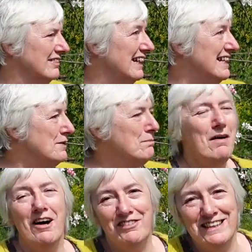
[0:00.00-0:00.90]
It's a
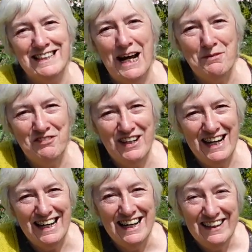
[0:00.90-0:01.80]
marvellous time of
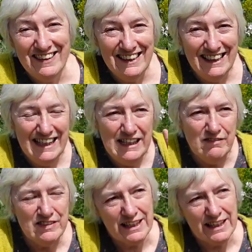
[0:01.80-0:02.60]
year. The leaves